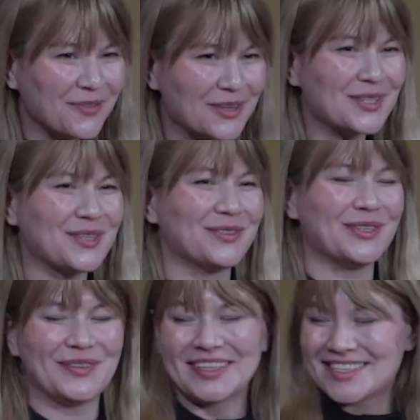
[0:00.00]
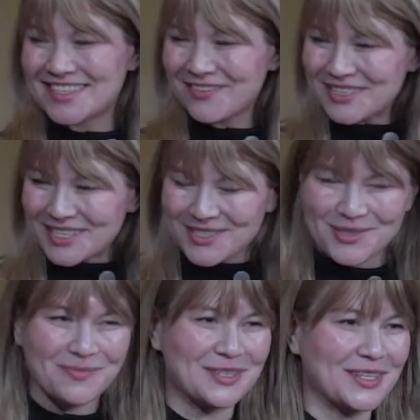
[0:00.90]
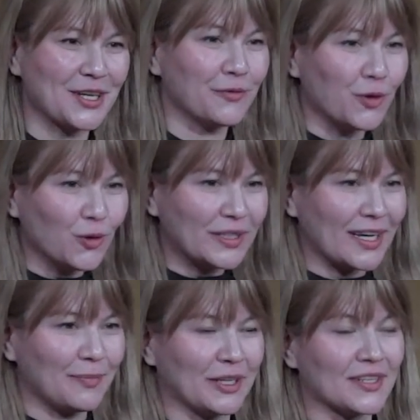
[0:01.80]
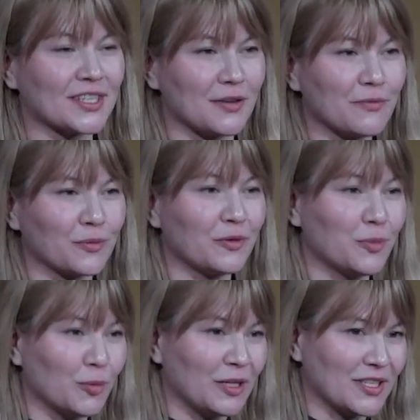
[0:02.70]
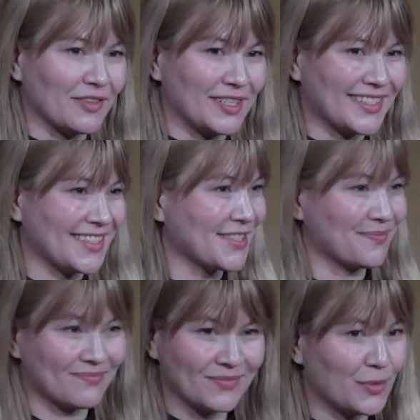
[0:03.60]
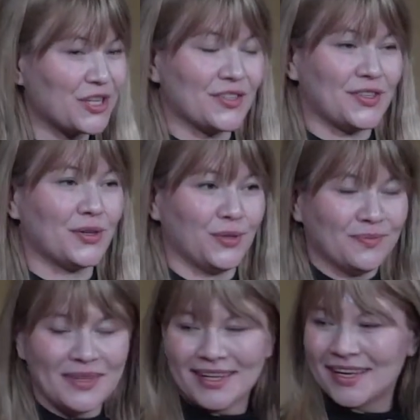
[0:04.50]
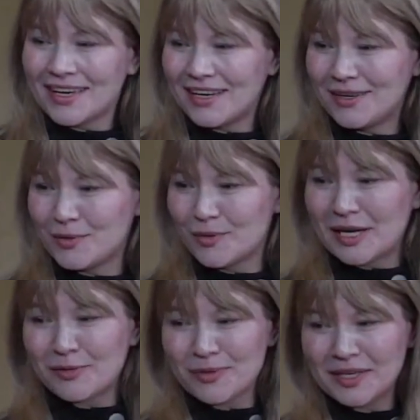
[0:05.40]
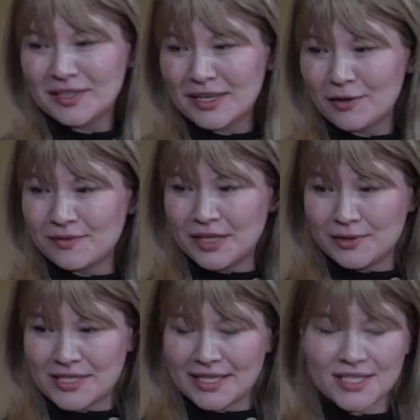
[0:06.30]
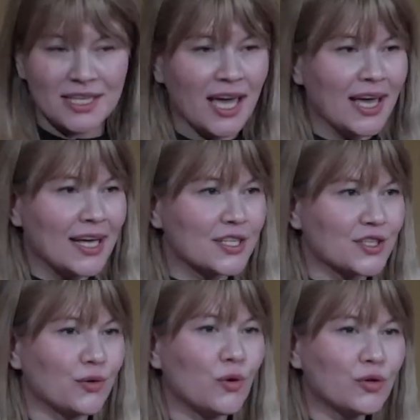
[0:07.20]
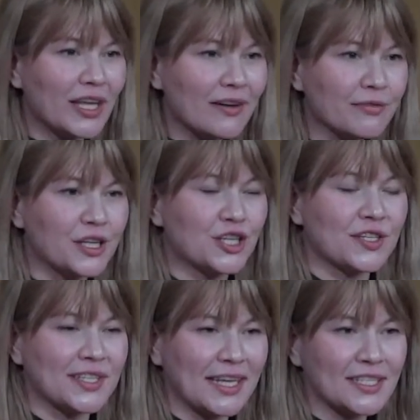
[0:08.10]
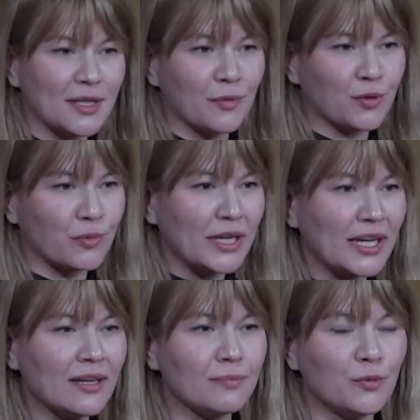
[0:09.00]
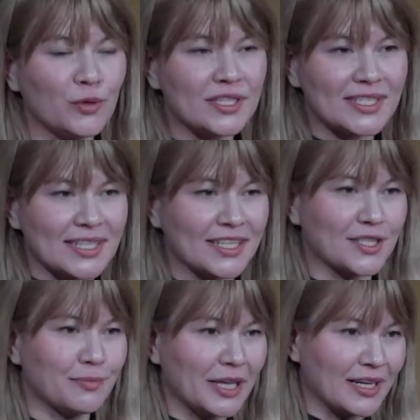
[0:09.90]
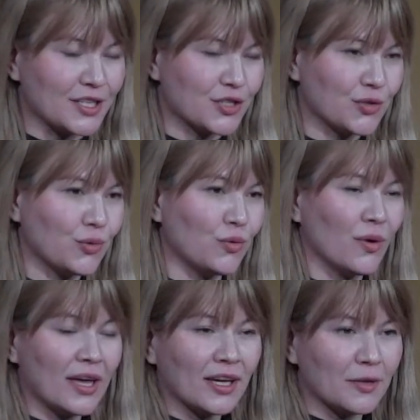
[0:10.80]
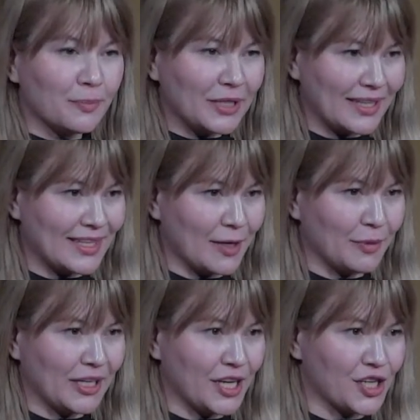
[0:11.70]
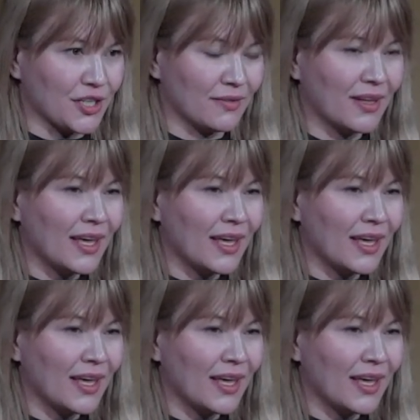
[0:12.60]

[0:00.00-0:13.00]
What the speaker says: First of all, 72% of all the applicants come from the mobile devices, which is, you know, the reality of nowadays. So on average, it takes them 3.6 minutes to complete the application.